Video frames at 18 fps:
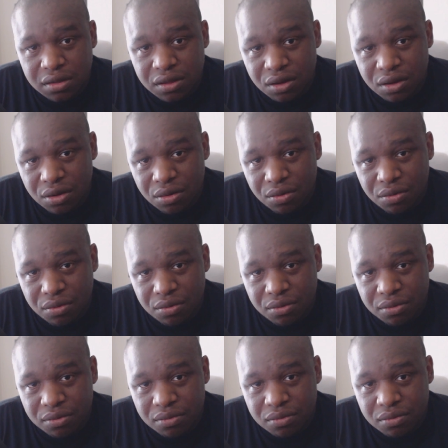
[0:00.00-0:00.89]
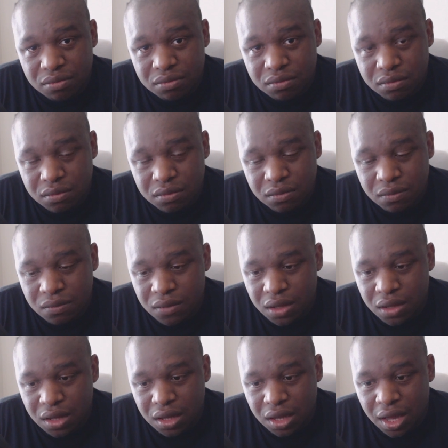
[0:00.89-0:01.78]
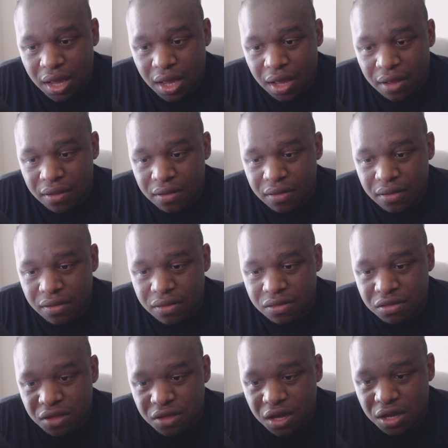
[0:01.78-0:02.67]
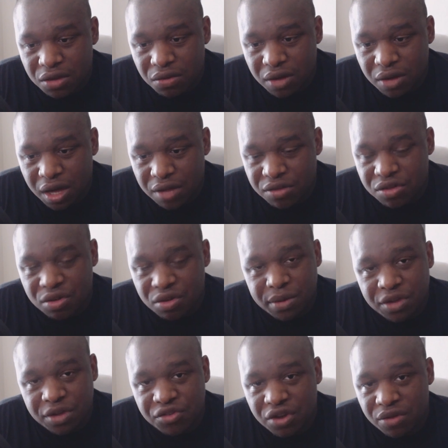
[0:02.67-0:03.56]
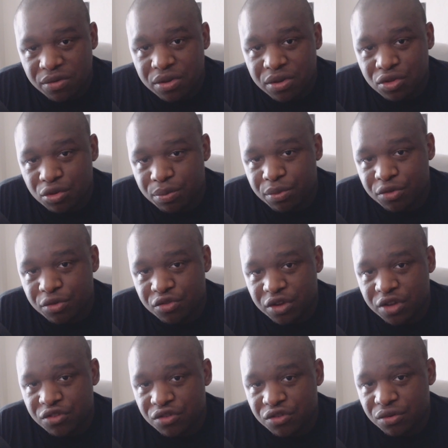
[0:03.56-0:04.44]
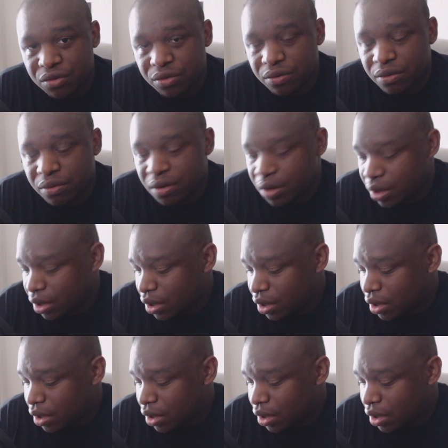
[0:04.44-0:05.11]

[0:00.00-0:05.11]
So yeah, thank you guys so much. I really do appreciate you.